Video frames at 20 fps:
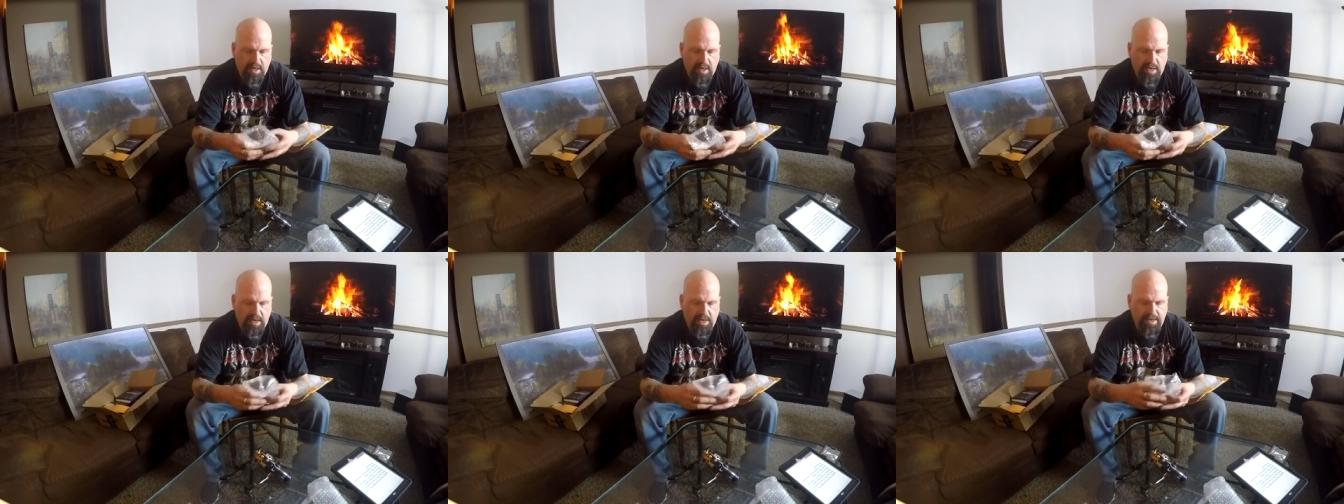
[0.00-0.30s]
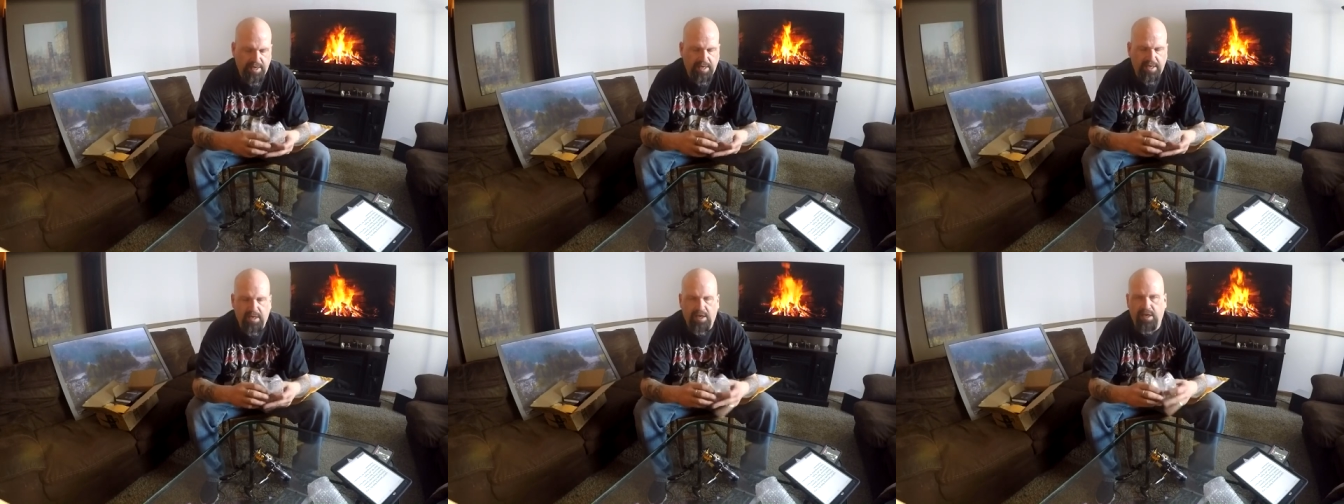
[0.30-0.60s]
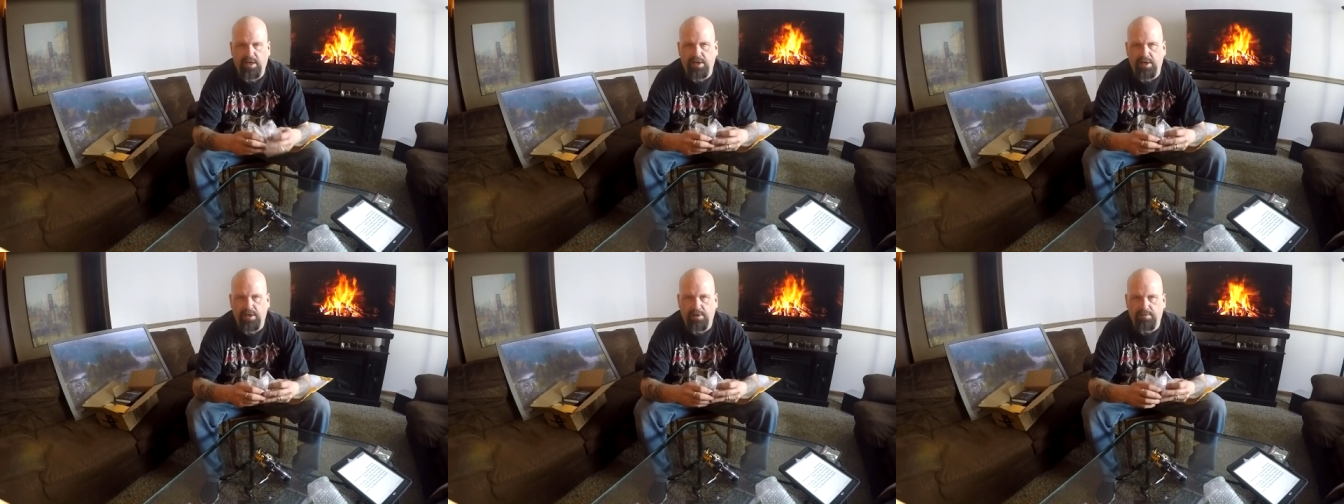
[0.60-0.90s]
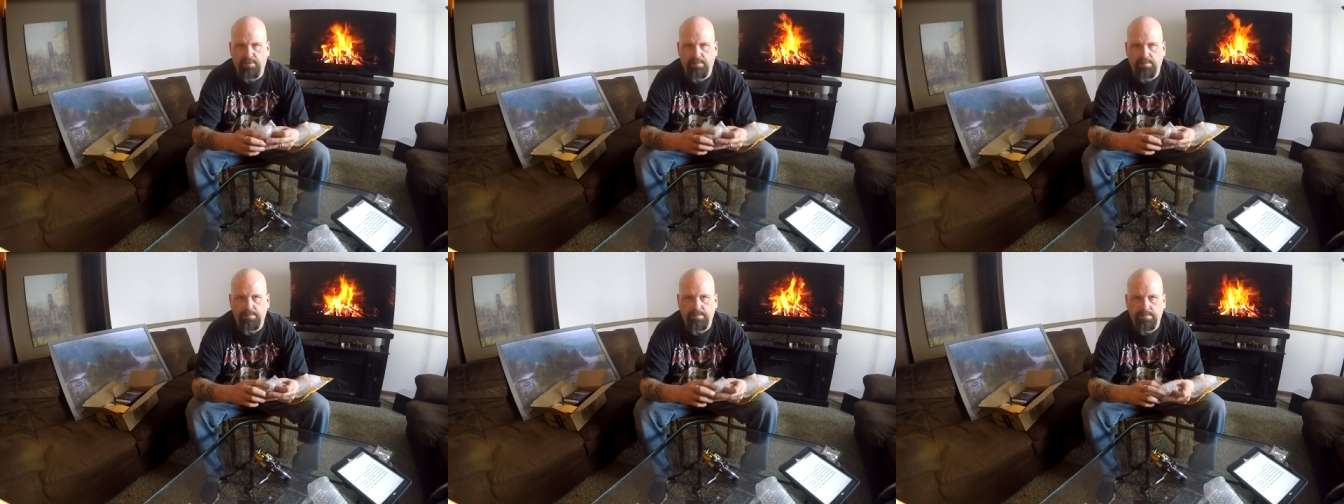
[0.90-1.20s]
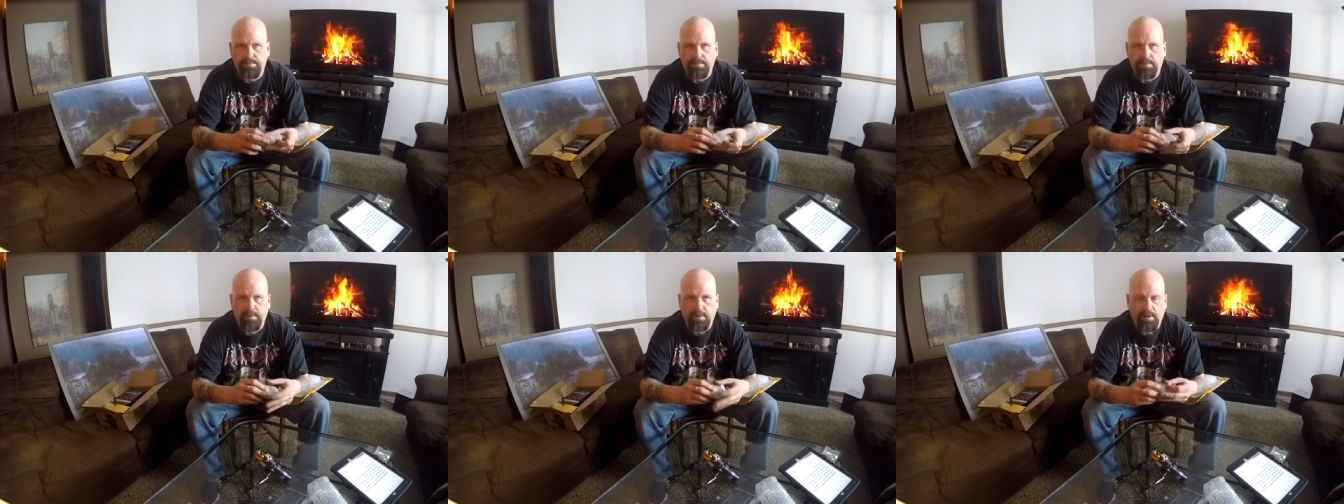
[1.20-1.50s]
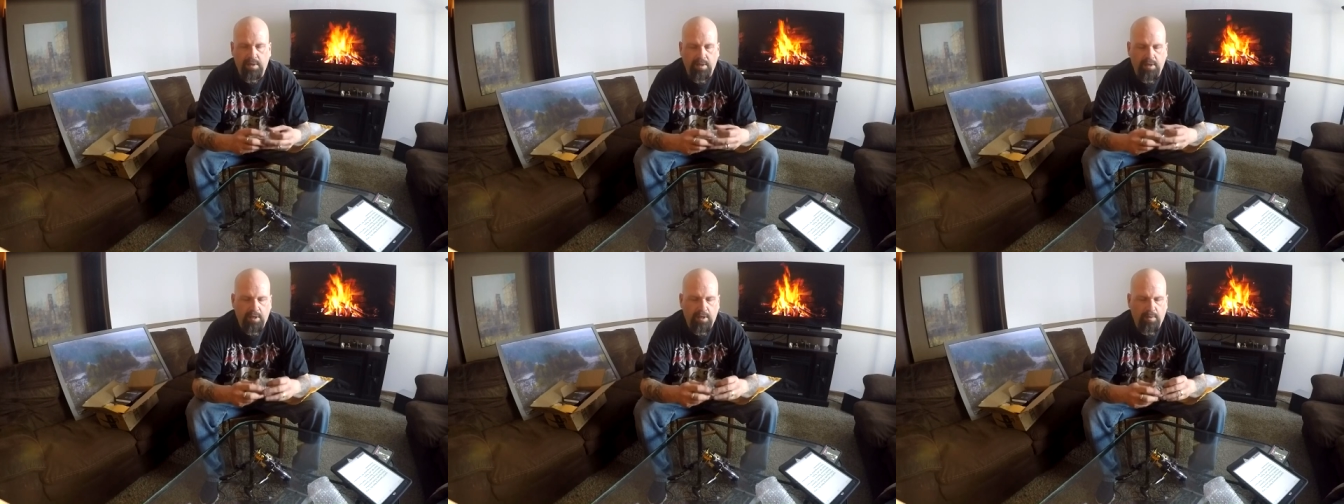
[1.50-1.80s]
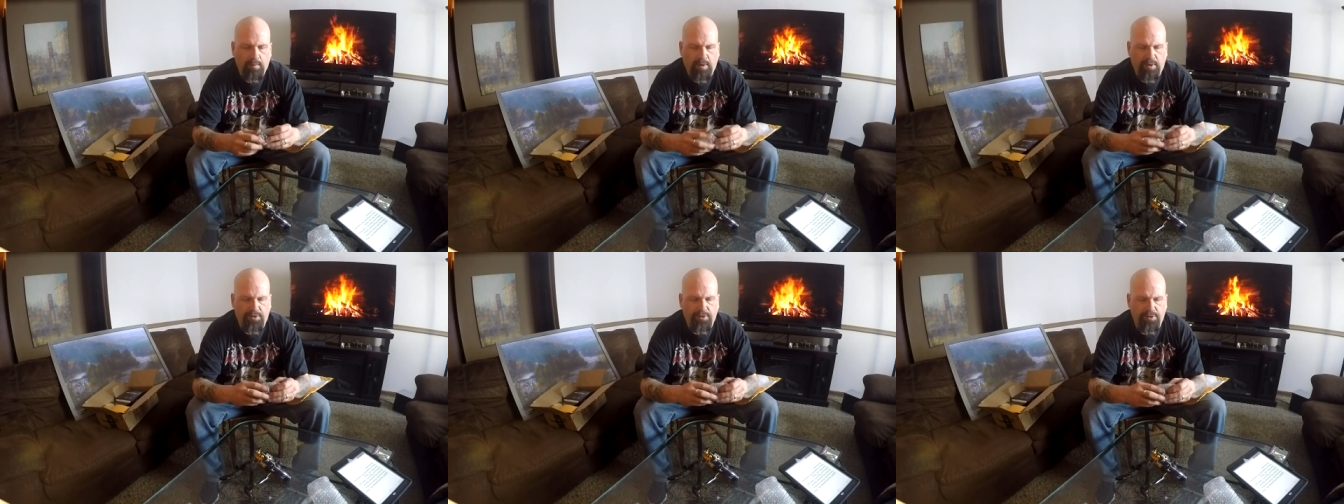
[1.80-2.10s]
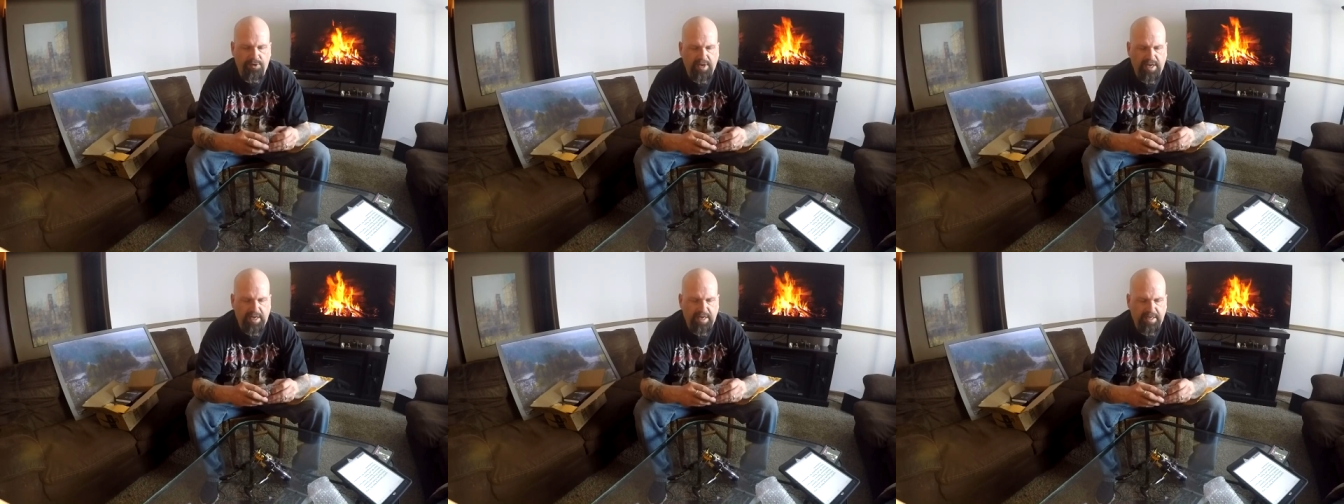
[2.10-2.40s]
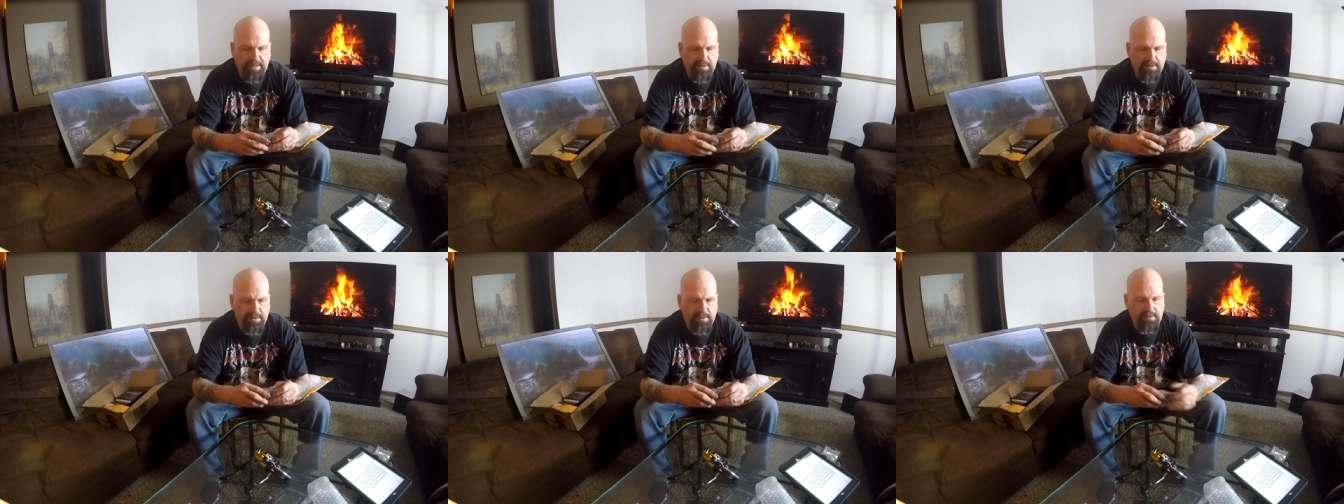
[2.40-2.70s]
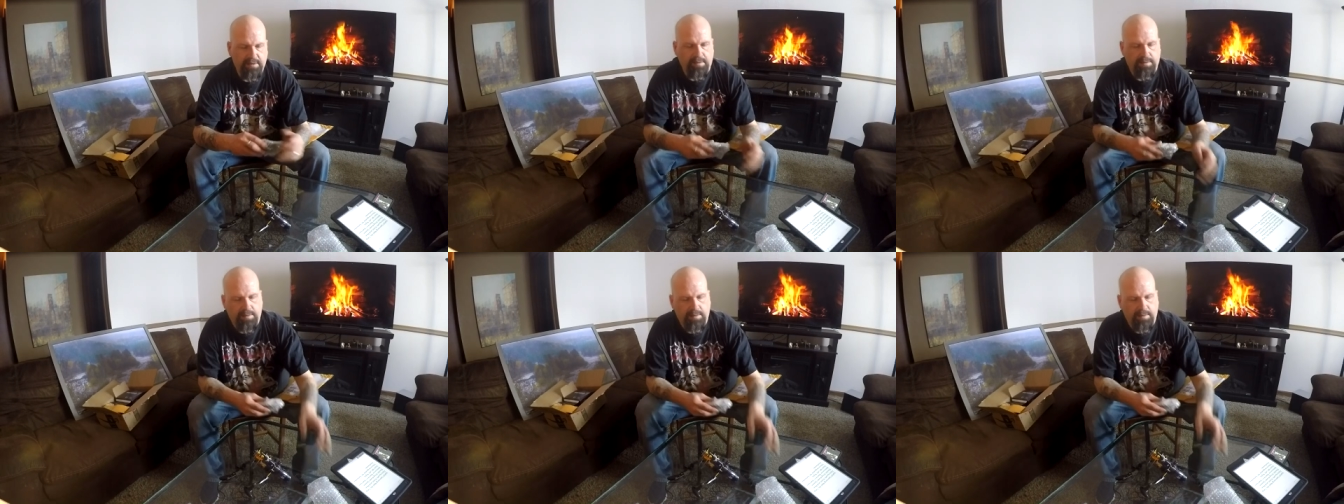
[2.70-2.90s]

and you get a hundred of them, one through nines.